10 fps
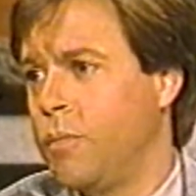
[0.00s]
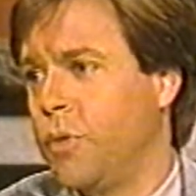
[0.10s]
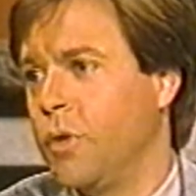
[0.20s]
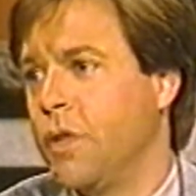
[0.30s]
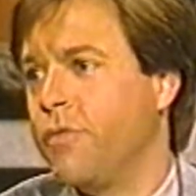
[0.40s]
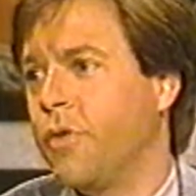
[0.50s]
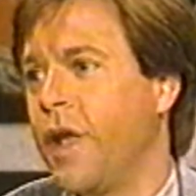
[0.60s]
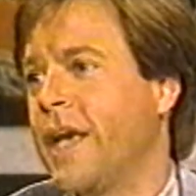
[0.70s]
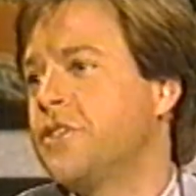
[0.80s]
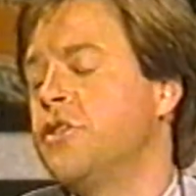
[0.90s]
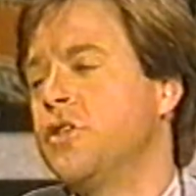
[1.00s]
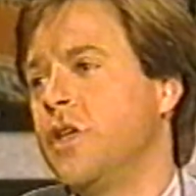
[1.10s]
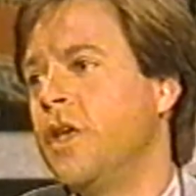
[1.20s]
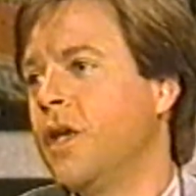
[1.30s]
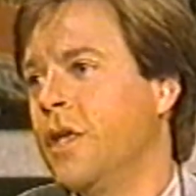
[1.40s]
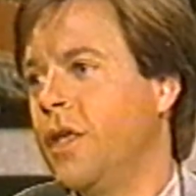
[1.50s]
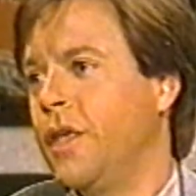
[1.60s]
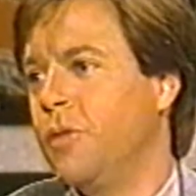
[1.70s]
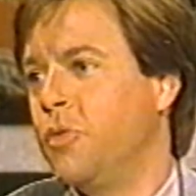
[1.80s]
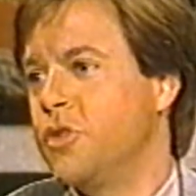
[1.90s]
purely for ecstasy,
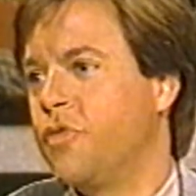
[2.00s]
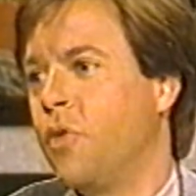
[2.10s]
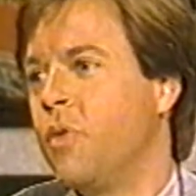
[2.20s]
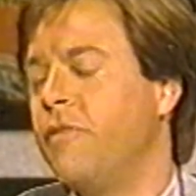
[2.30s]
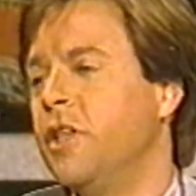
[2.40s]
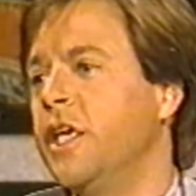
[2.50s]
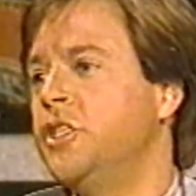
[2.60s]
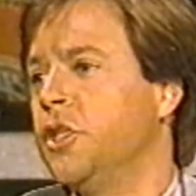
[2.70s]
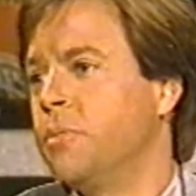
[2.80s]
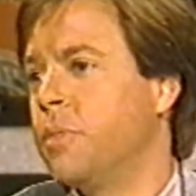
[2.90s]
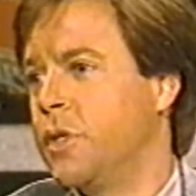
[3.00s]
it was for revelation,